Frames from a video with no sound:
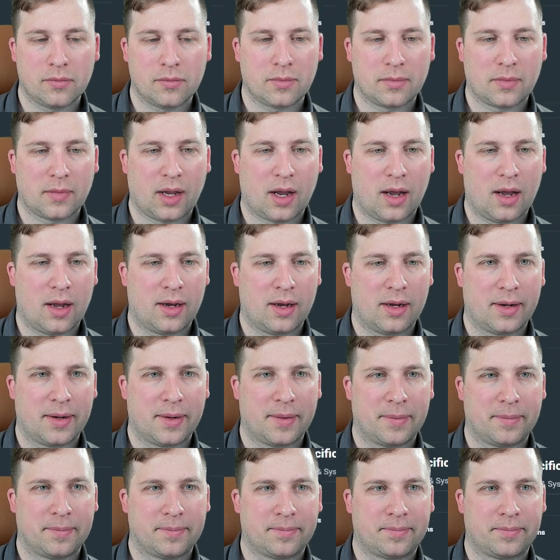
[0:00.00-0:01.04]

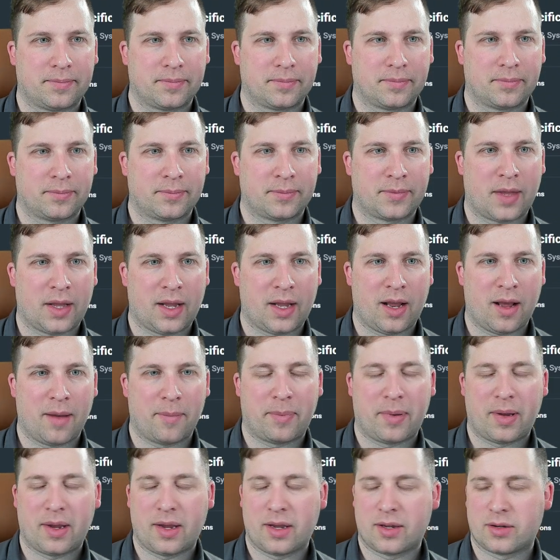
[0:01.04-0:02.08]
The
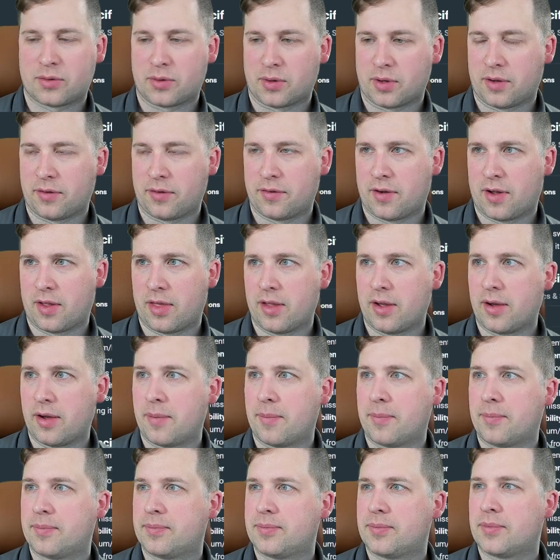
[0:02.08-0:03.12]
EMP is really fun though.
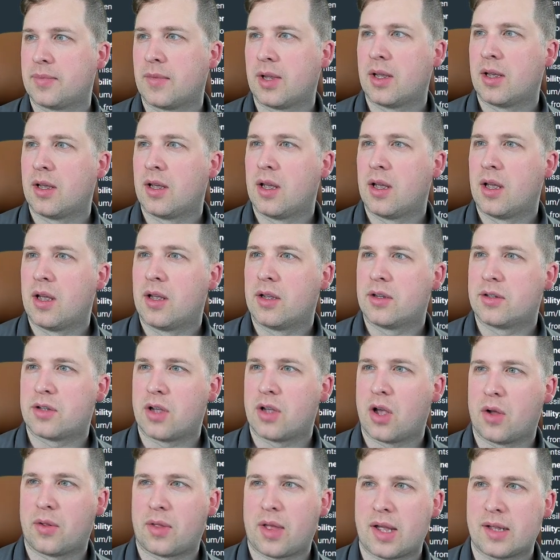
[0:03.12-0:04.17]

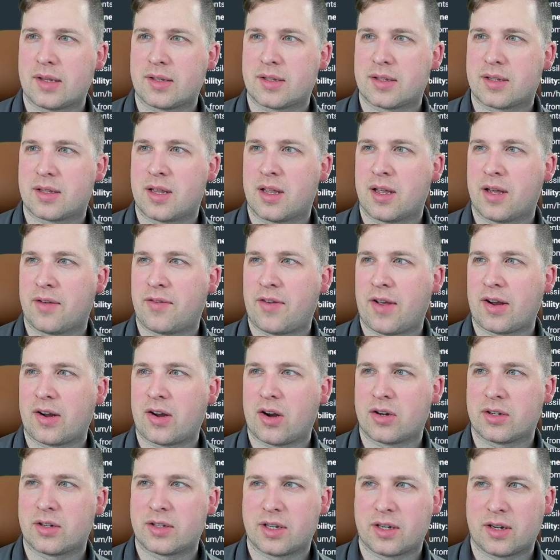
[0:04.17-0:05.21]
So that's the
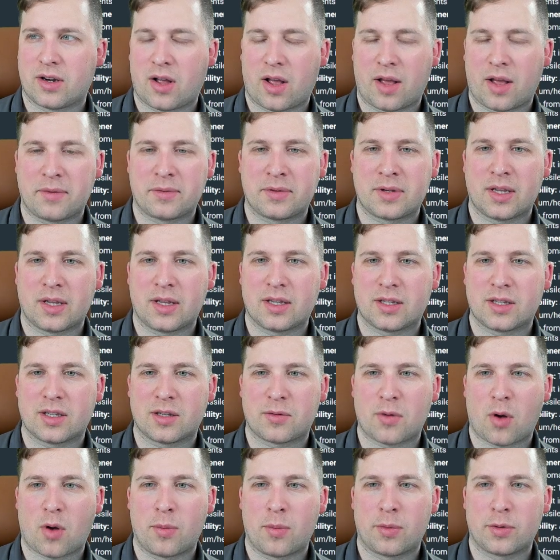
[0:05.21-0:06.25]
Vanguard Sentinel. I would say this is
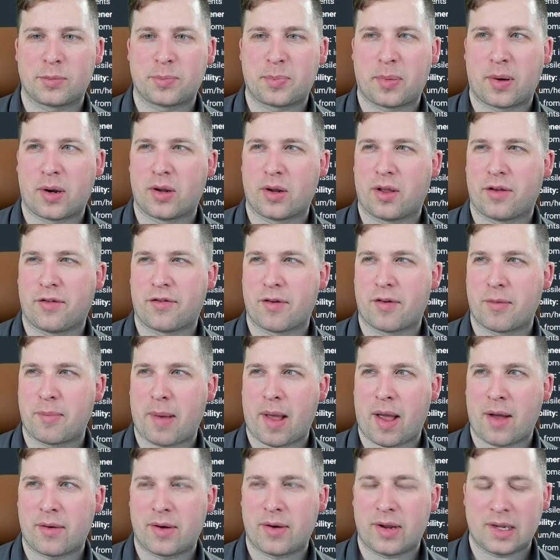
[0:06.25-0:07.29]
almost purely for
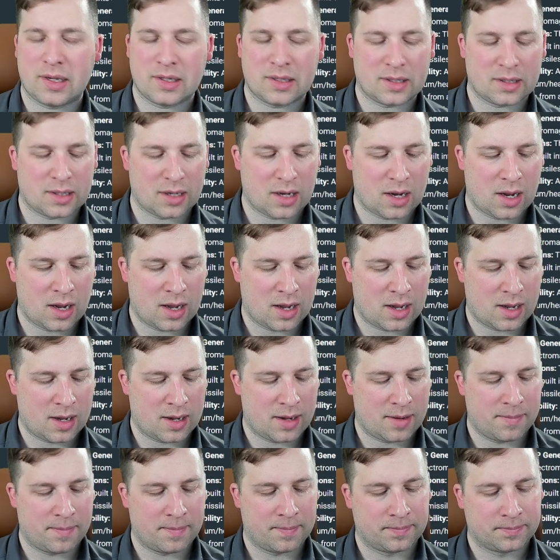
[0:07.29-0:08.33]
bounties.
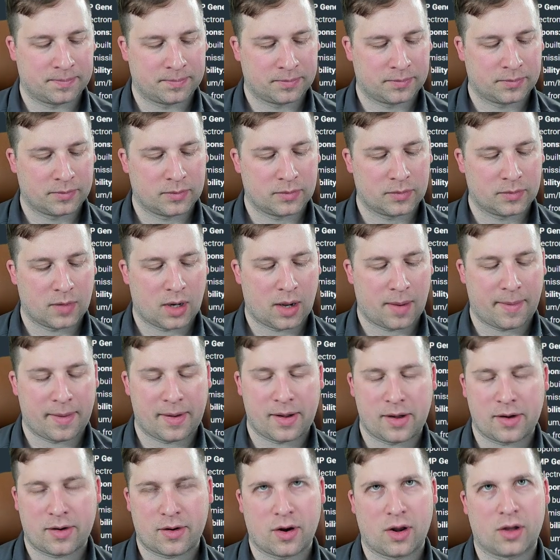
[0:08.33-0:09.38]
I mean,
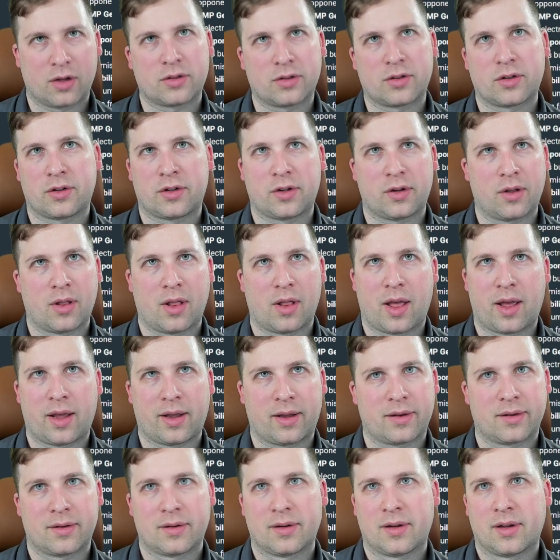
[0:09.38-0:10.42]
you can also do
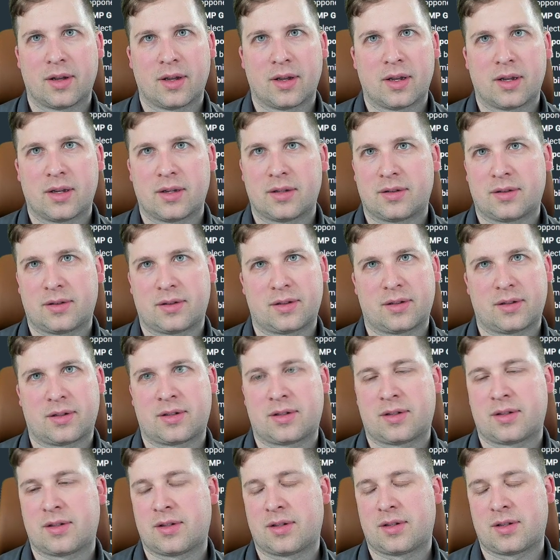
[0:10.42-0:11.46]
like
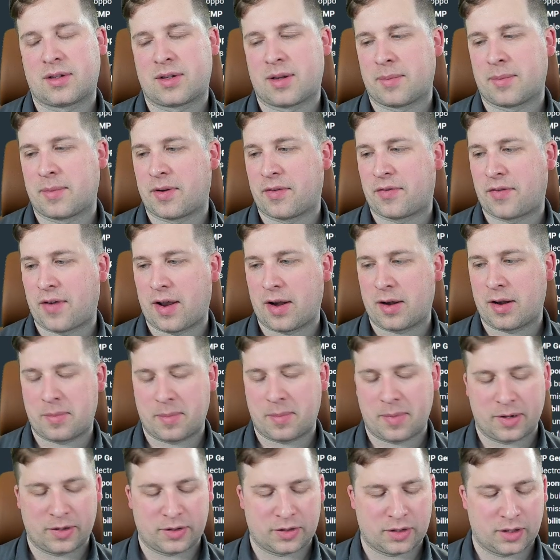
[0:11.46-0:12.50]
some defend
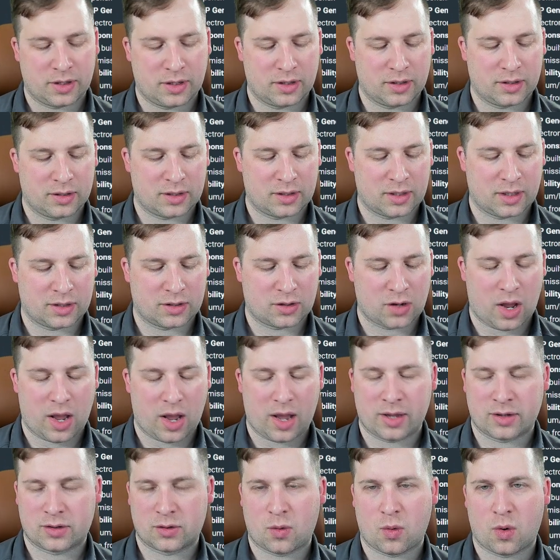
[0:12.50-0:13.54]
missions,
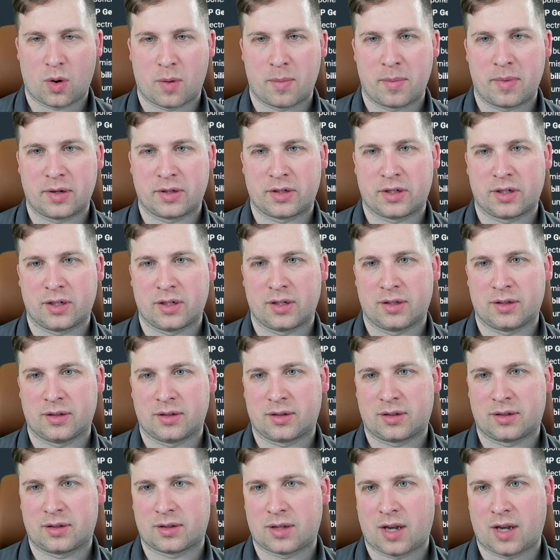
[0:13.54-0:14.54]
escort missions,